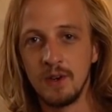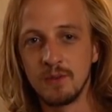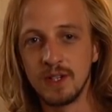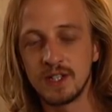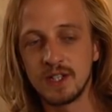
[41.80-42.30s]

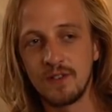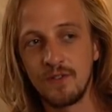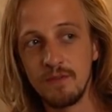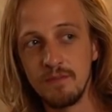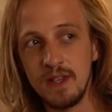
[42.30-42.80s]
which
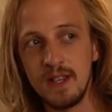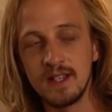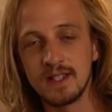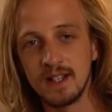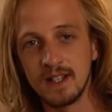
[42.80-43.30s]
for me
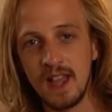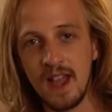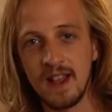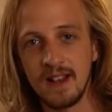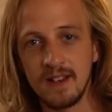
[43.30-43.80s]
is like the
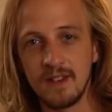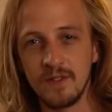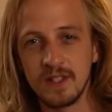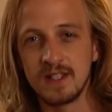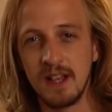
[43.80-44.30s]
end of
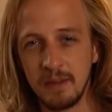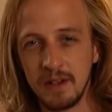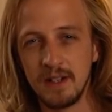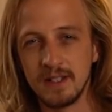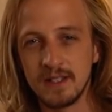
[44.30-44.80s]
the summer
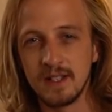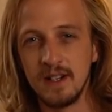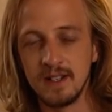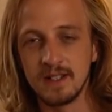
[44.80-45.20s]
night sky.